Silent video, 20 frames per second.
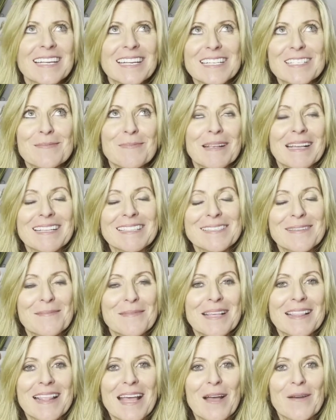explain
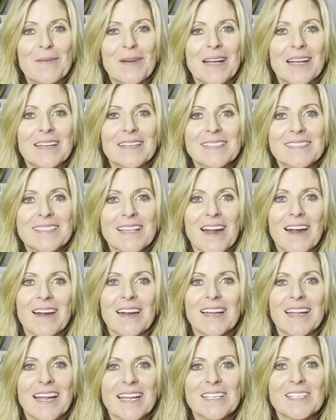something that well,
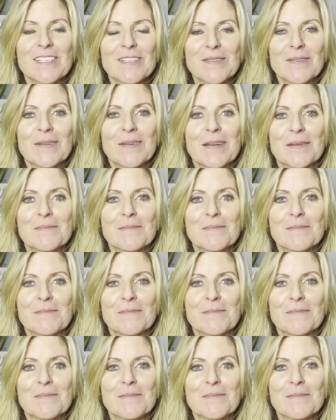sorry, I do.